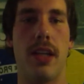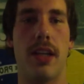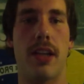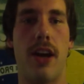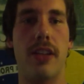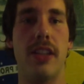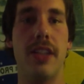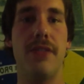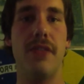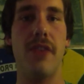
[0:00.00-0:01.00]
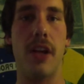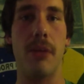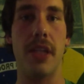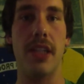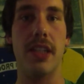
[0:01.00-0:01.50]
Cognitive
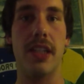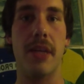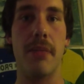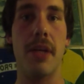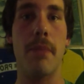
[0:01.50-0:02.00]
development can be a